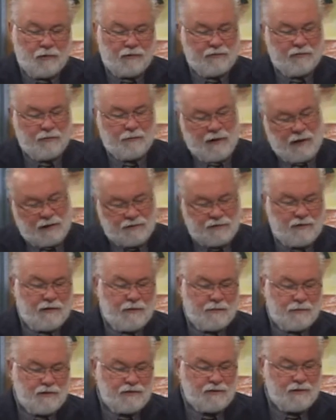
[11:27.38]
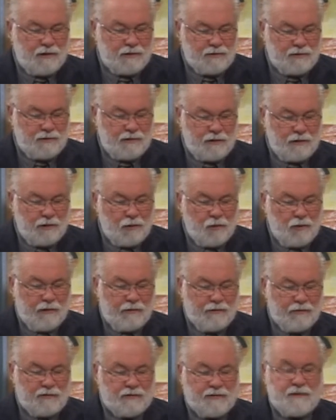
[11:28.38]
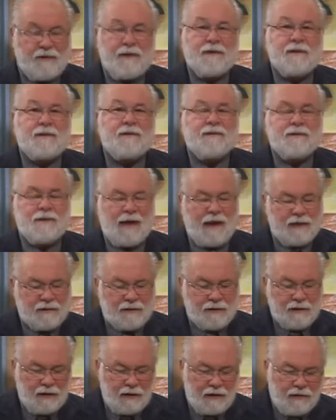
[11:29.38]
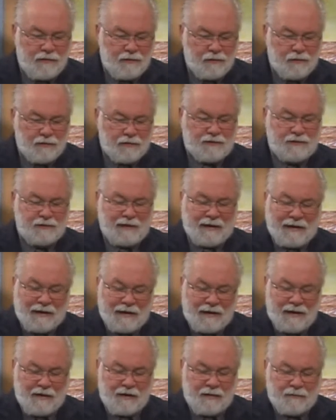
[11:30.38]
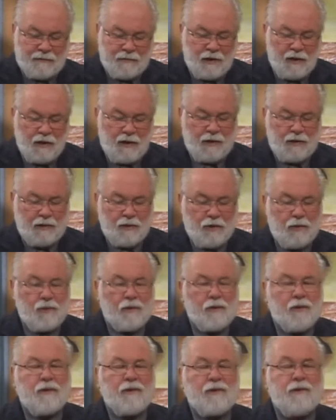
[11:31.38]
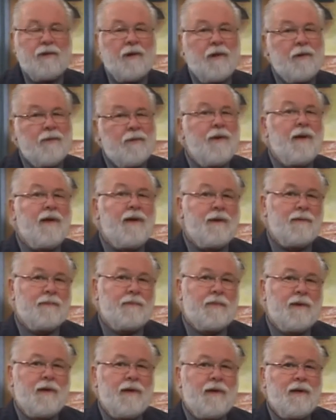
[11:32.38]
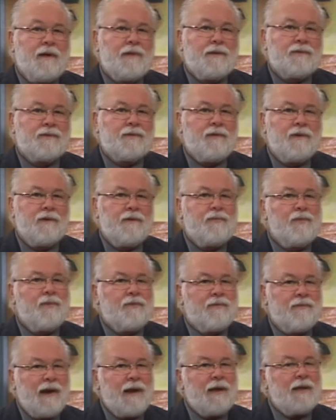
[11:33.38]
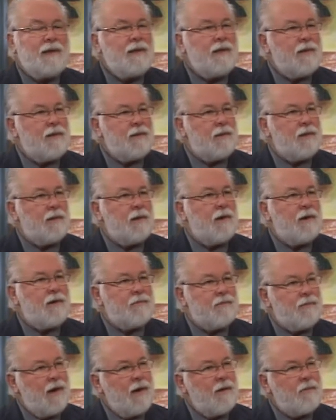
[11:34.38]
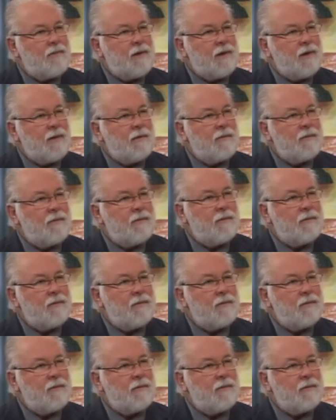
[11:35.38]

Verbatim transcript: whoever abides in him does not sin. Whoever sins has neither seen him nor known him. So if we're violating the law of Yahweh,